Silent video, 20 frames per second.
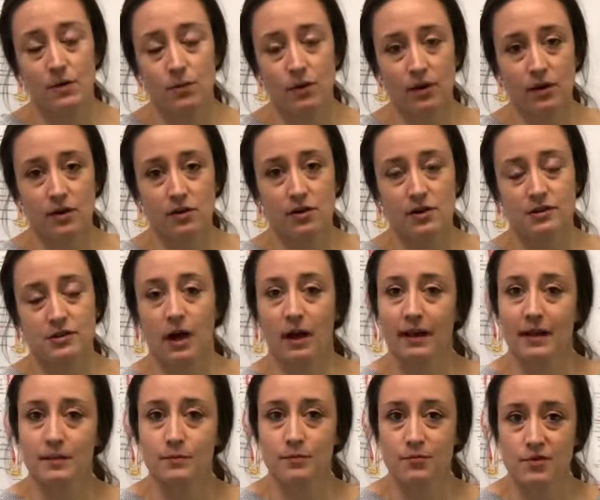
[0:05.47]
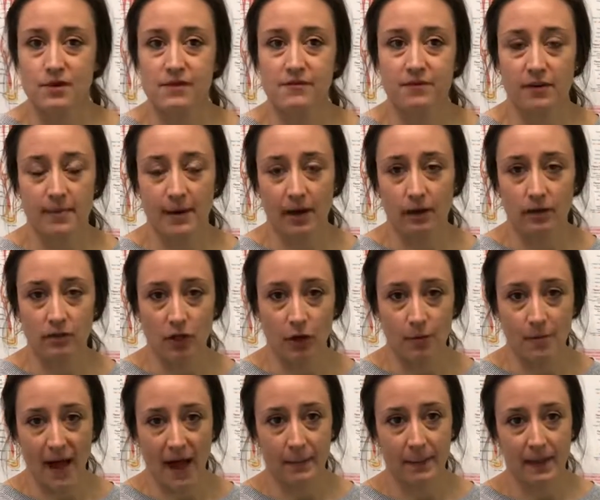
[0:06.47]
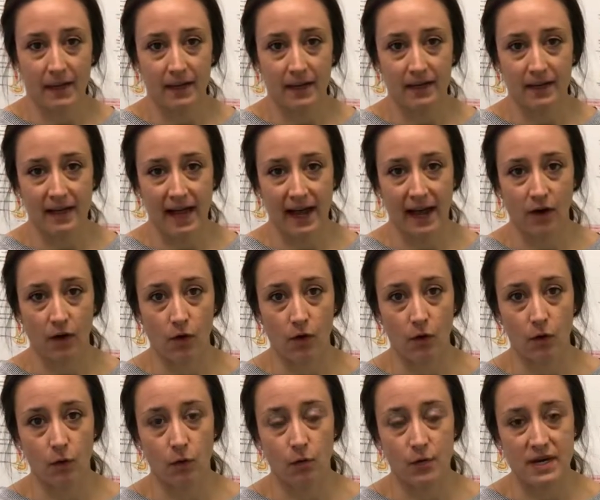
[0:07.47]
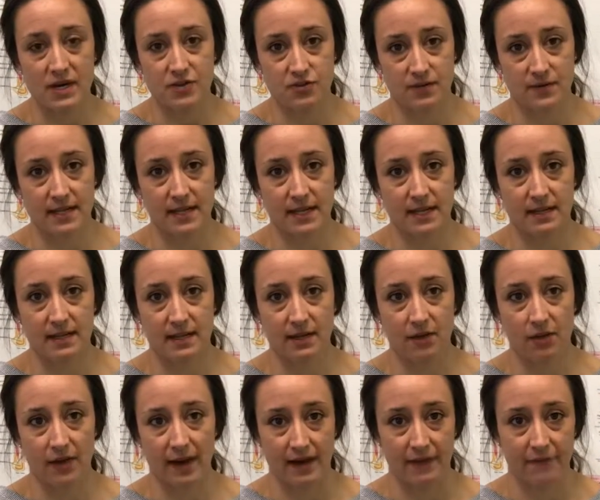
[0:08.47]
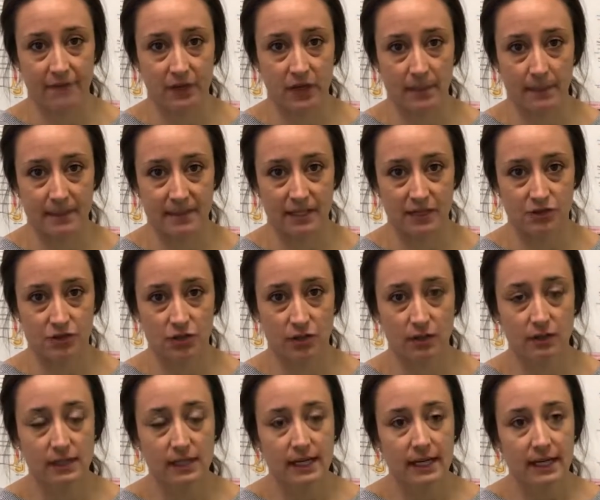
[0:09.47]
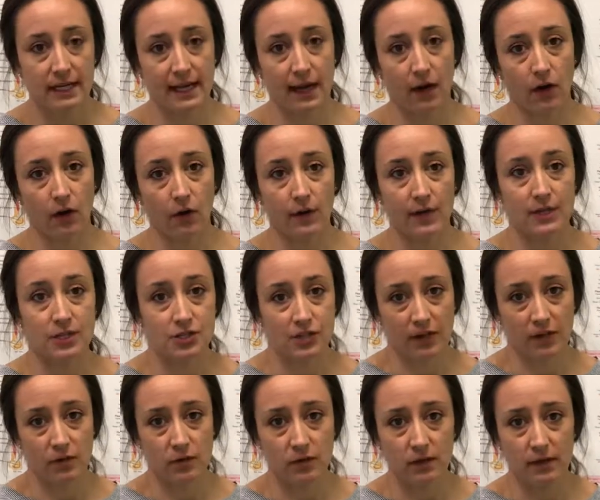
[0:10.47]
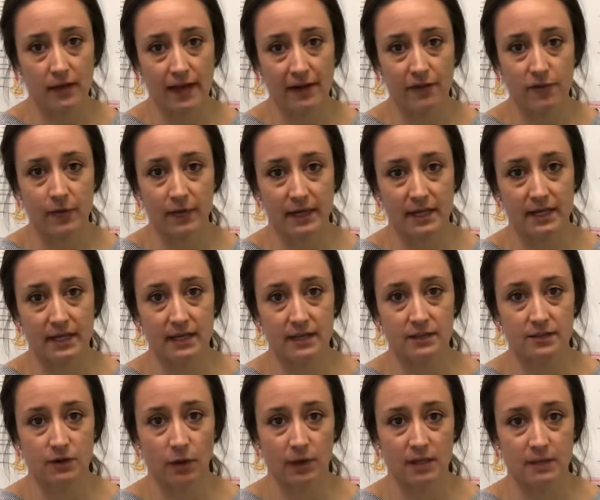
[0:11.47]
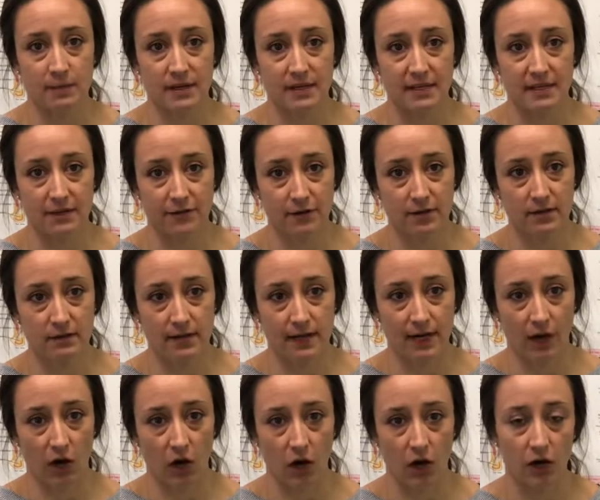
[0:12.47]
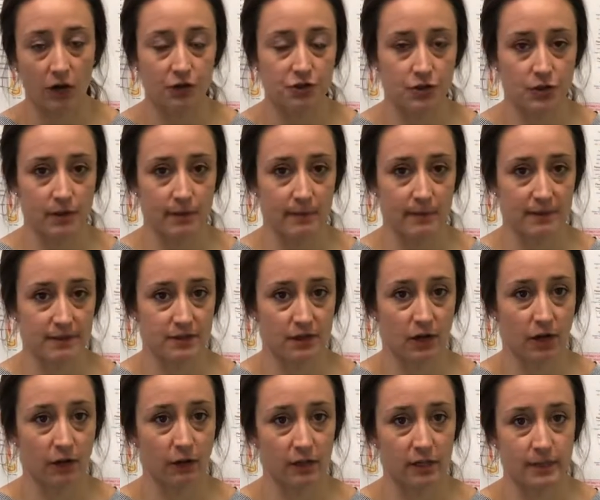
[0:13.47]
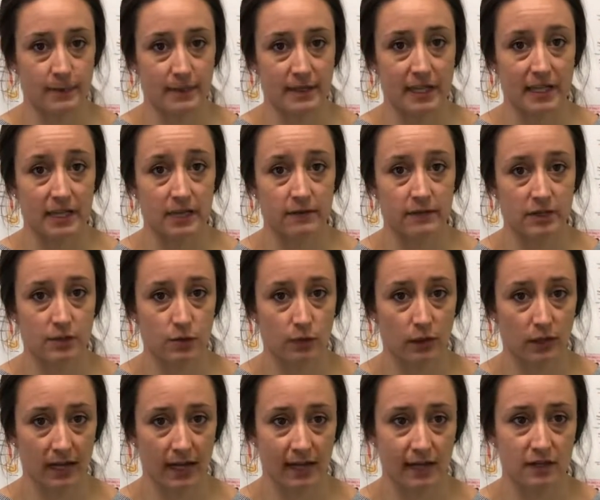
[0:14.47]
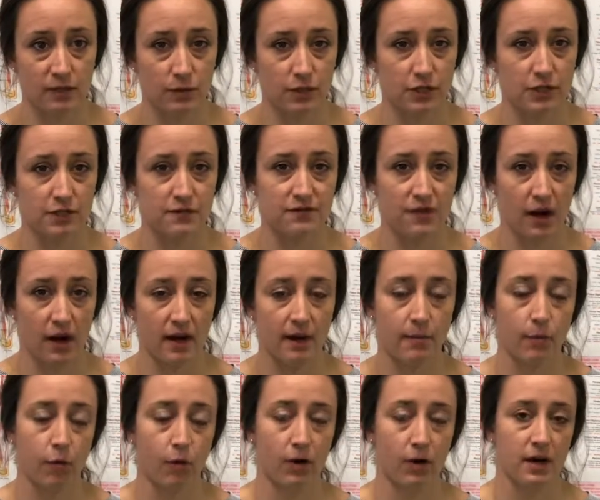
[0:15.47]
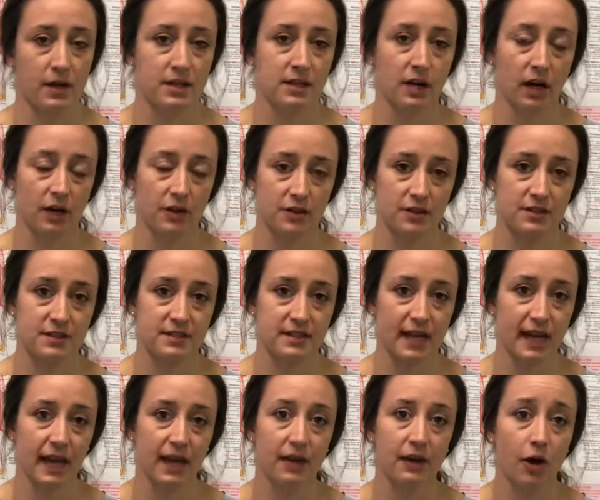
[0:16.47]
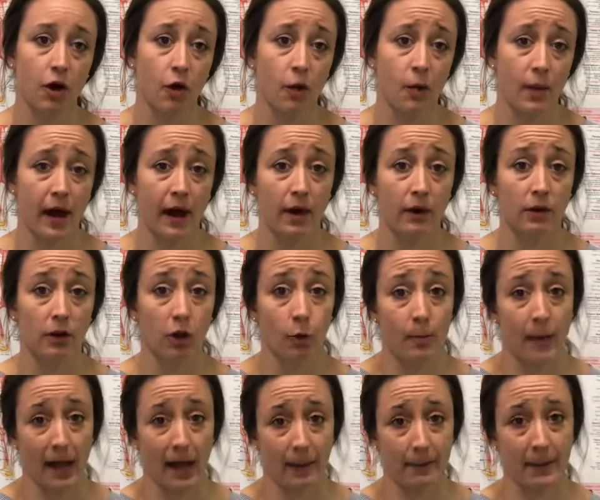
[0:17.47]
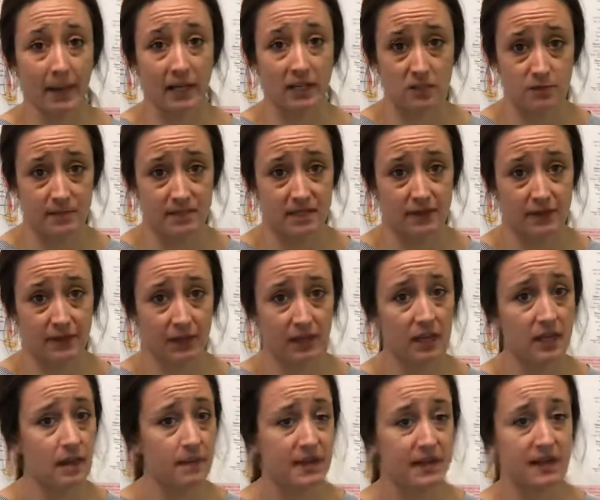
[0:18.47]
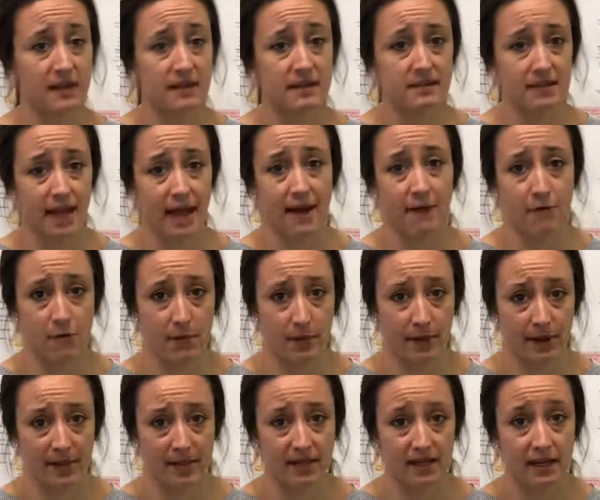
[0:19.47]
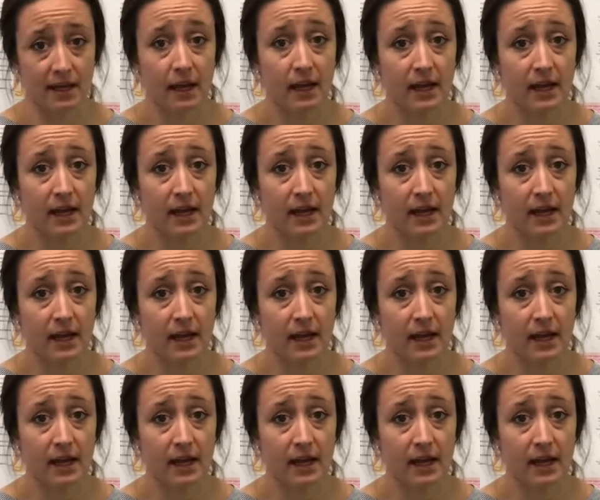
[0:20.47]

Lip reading: we're going to talk in brief about low back pain and how we treat it here at Infinite Potential. Now, in general, everybody is going to be different and all treatments are going to be individualized, which is very important to understand around low back pain specifically because everybody